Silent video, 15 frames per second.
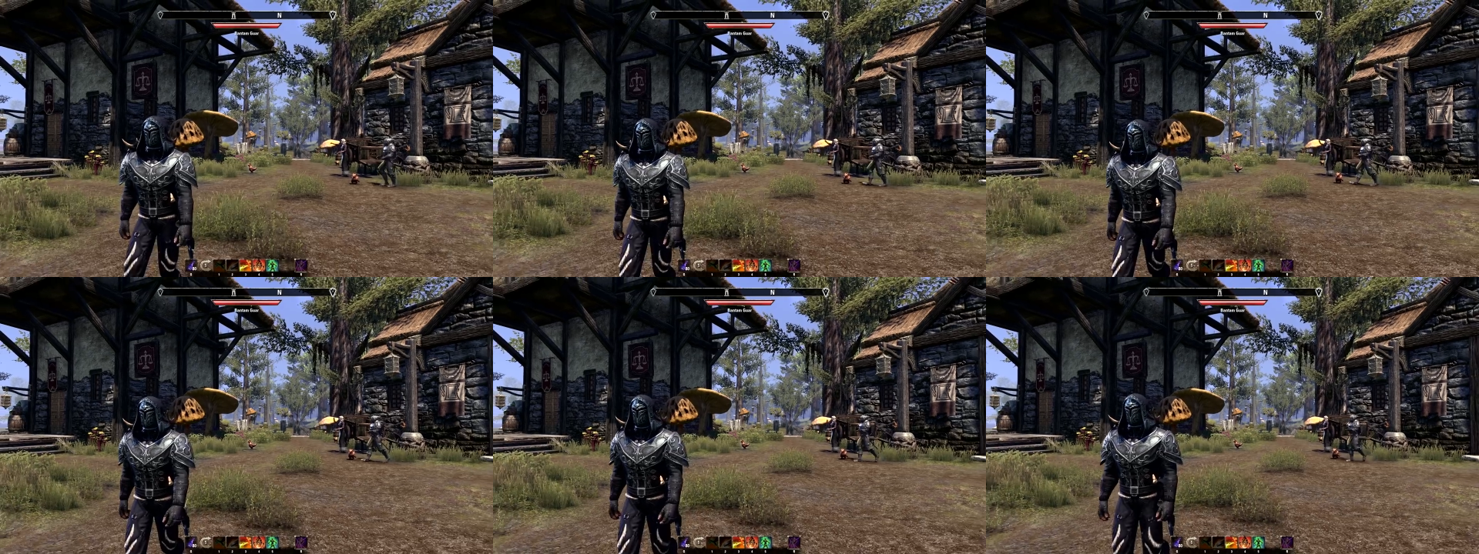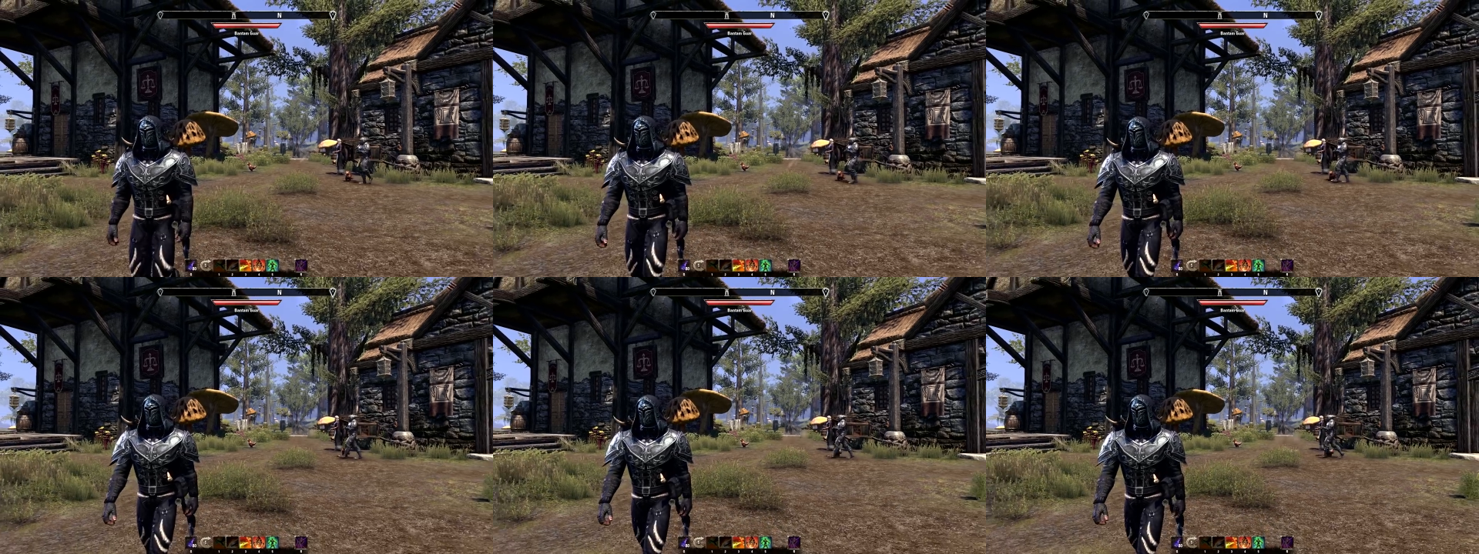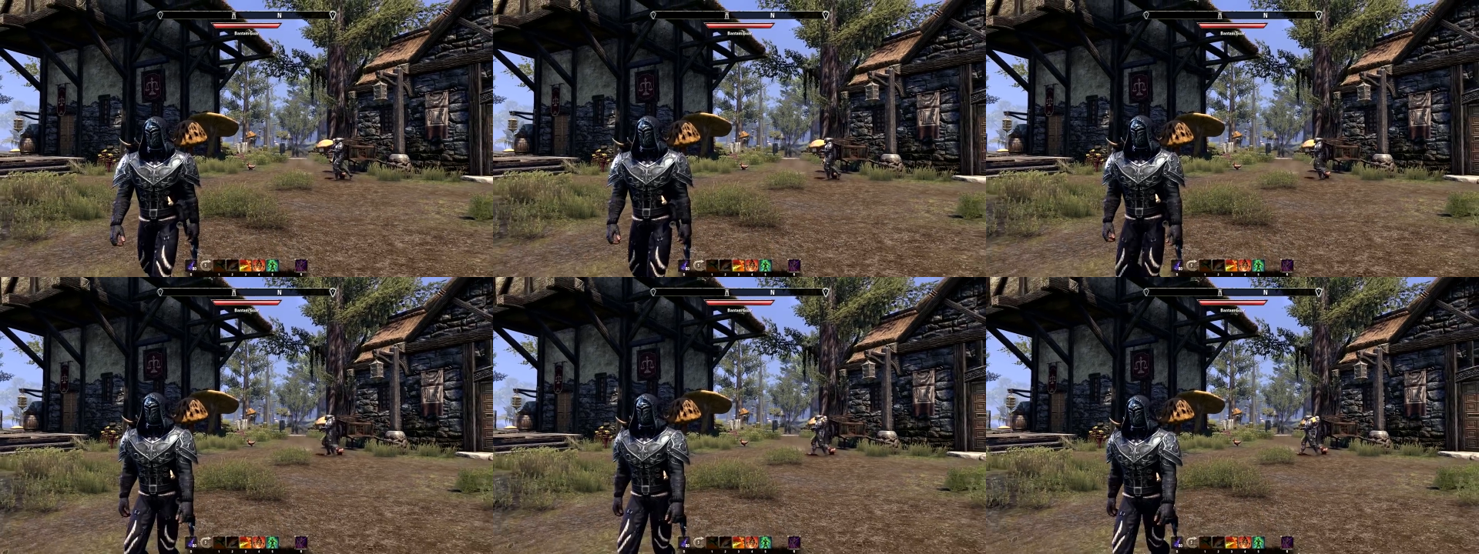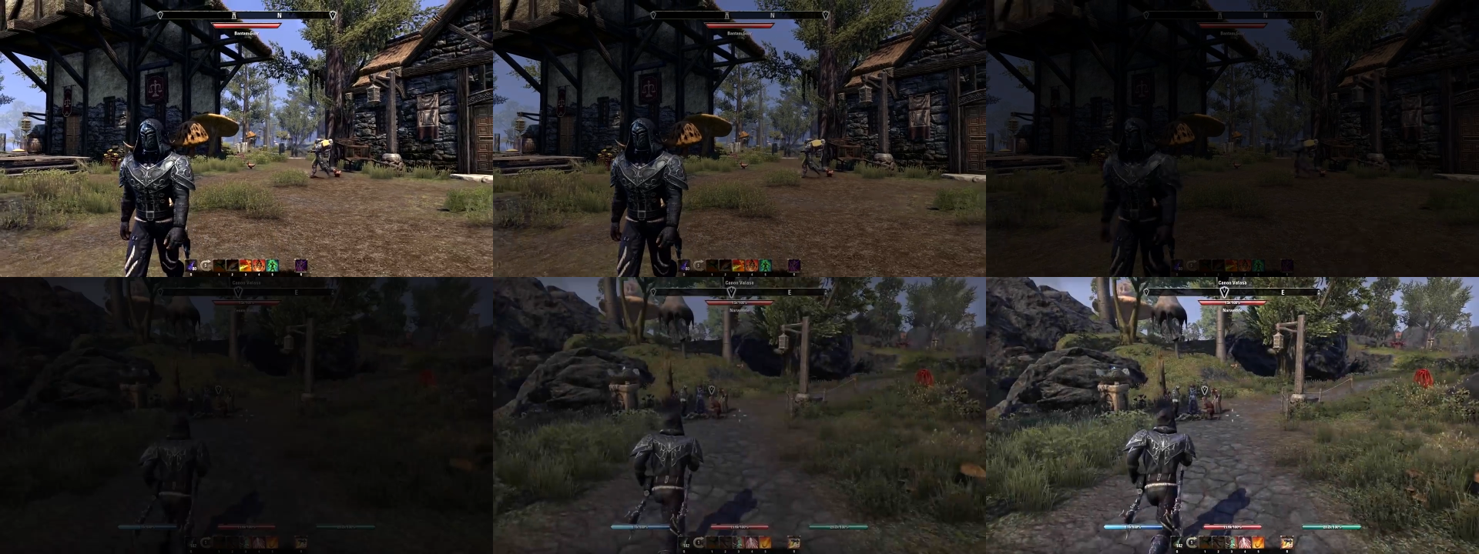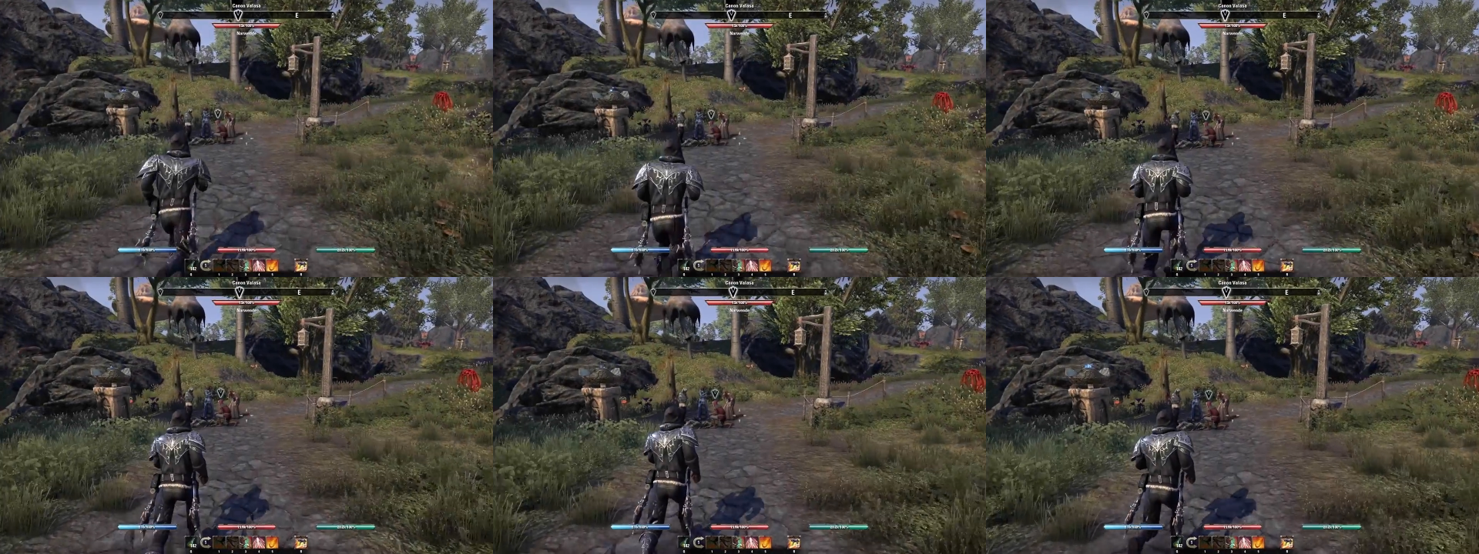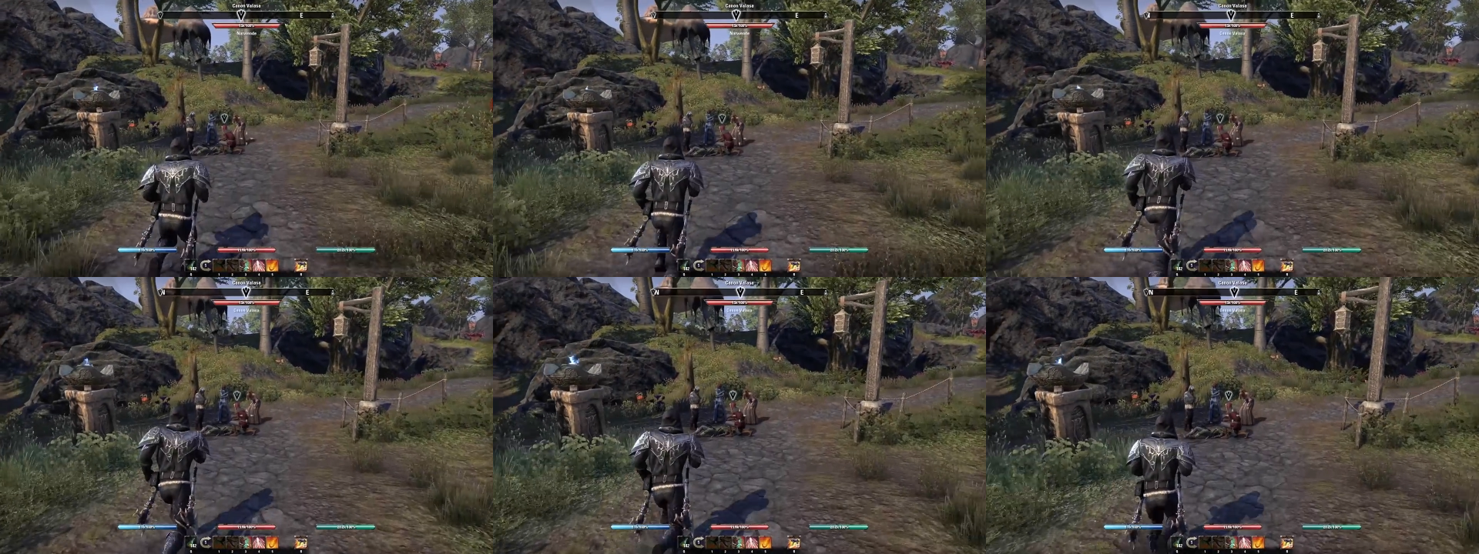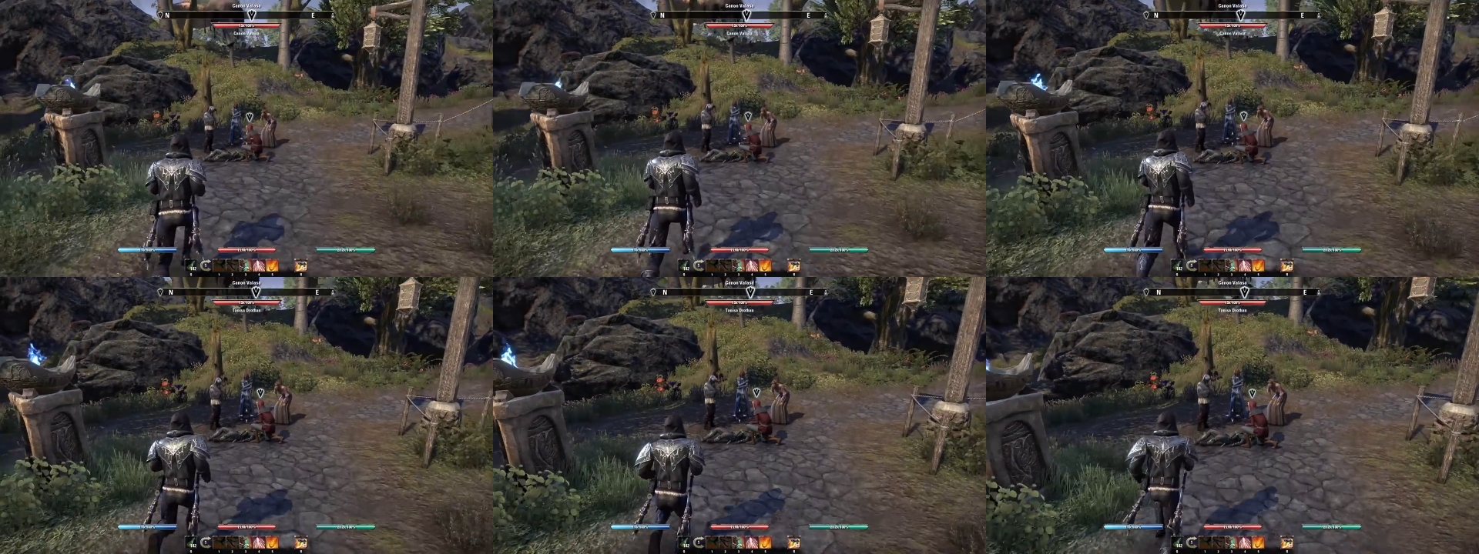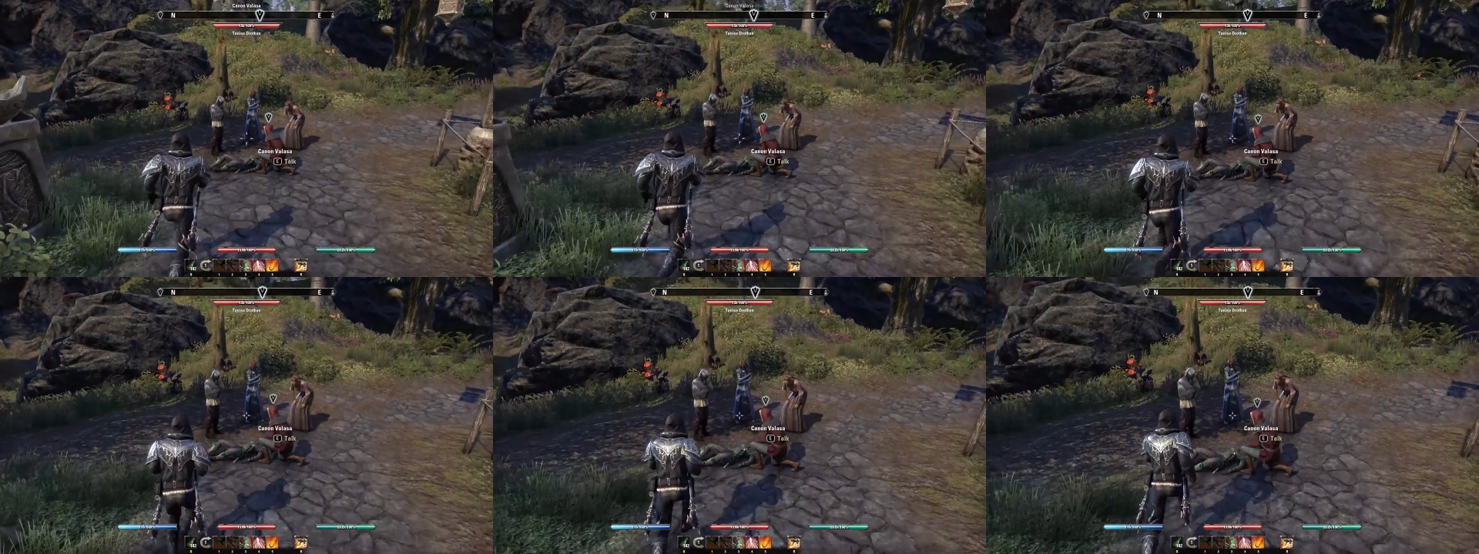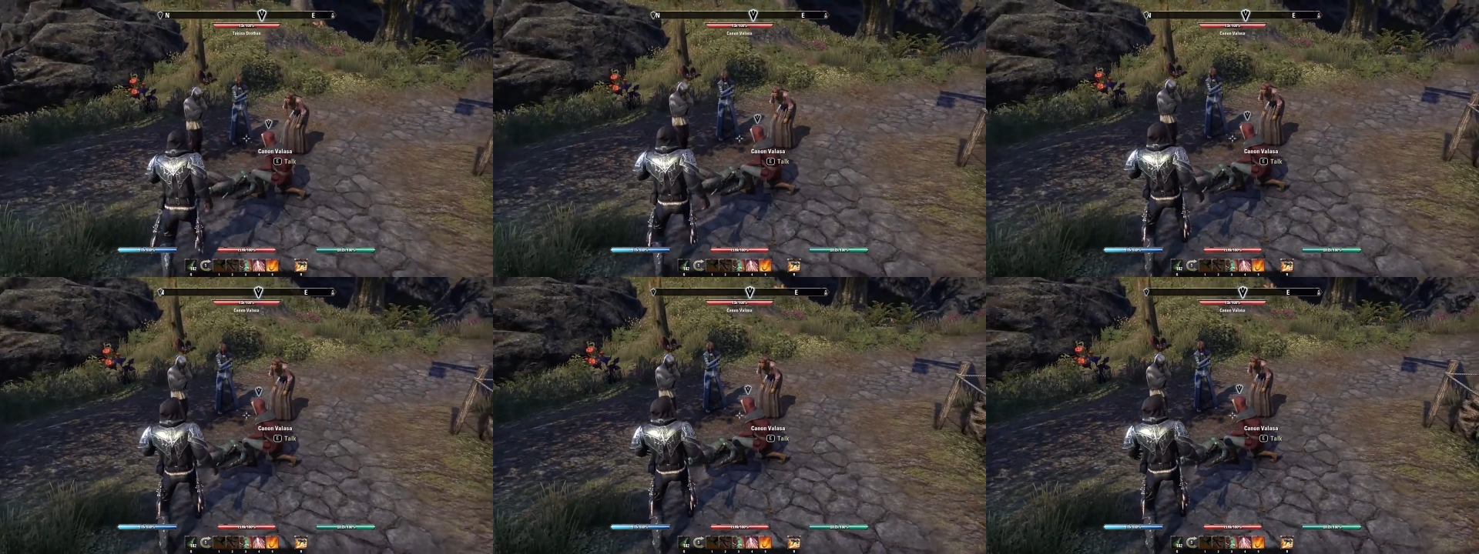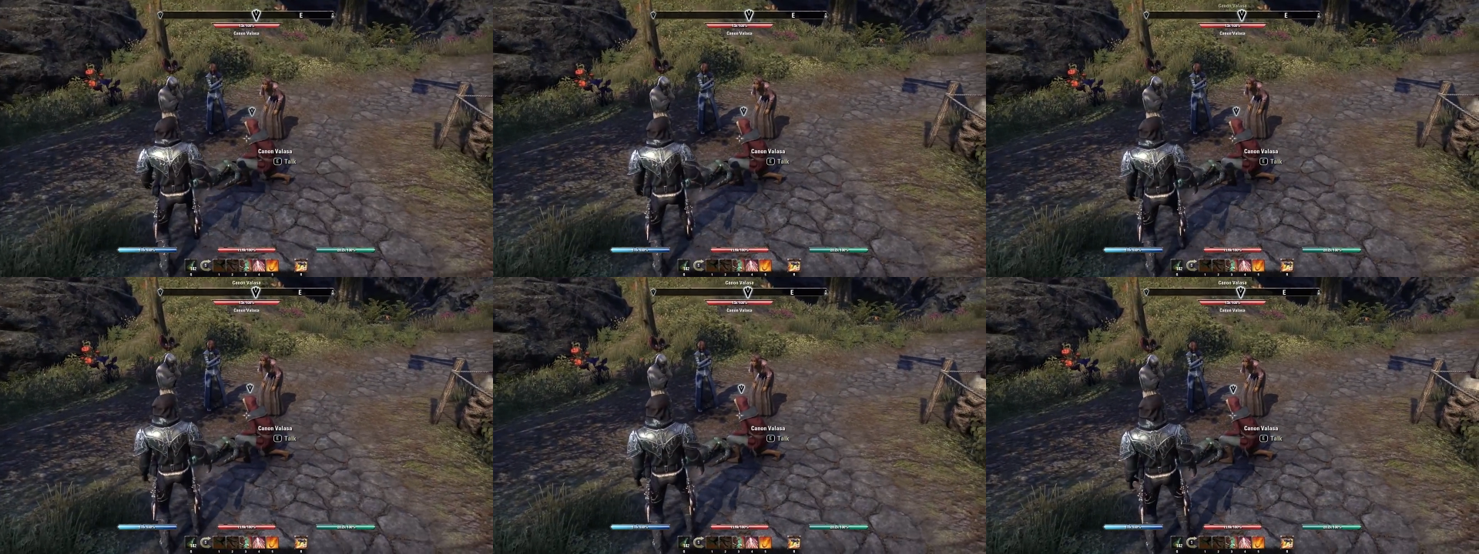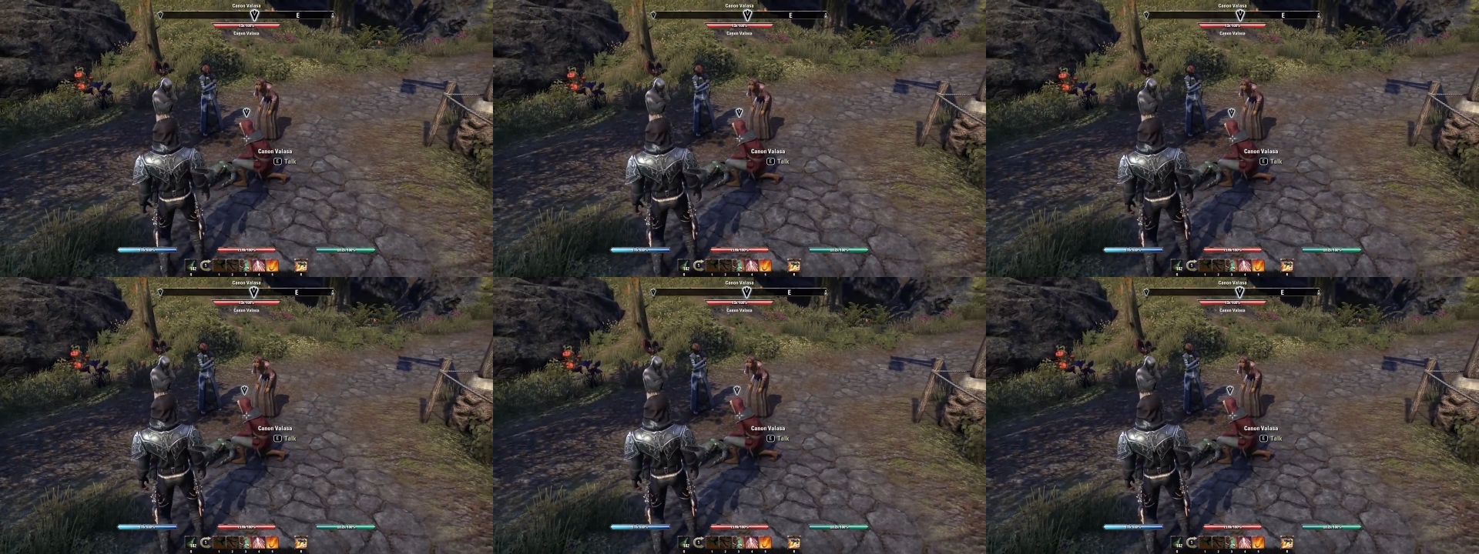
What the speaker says: [unreadable: no face in view]